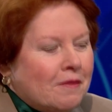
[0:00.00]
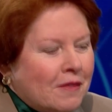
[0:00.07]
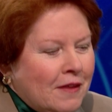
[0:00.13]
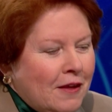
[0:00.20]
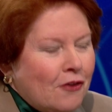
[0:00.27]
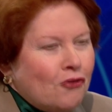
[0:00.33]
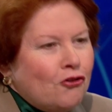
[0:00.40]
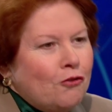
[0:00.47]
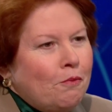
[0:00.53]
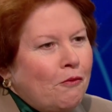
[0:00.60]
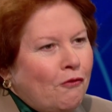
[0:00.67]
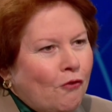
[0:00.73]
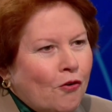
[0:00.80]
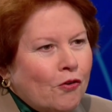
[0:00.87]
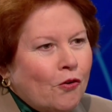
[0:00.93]
the issue
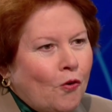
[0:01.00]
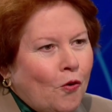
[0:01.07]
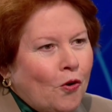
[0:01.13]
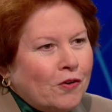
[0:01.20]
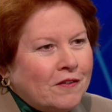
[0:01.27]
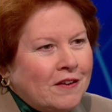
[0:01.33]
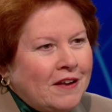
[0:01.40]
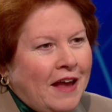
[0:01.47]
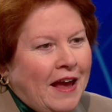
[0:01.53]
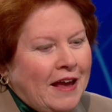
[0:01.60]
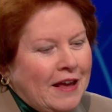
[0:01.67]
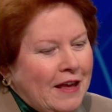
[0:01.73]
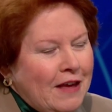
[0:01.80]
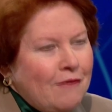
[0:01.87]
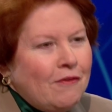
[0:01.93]
before the court
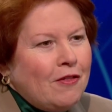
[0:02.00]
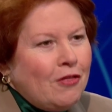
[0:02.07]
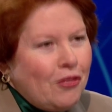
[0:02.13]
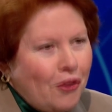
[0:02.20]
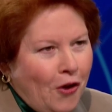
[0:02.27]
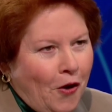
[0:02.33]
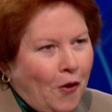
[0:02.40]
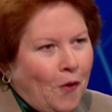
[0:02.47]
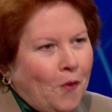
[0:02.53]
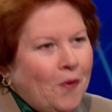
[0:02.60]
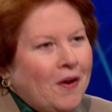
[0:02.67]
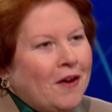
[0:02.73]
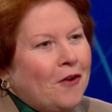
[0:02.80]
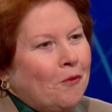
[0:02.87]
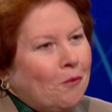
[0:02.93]
today, even
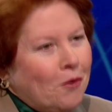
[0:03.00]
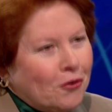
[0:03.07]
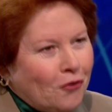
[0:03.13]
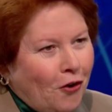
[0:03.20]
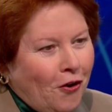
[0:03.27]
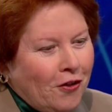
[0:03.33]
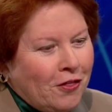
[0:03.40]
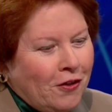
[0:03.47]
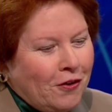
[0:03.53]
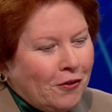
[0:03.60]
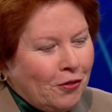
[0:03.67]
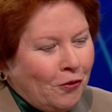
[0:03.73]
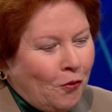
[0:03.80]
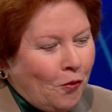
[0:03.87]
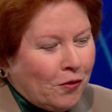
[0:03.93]
though we're ta-
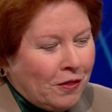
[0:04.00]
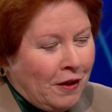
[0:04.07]
the,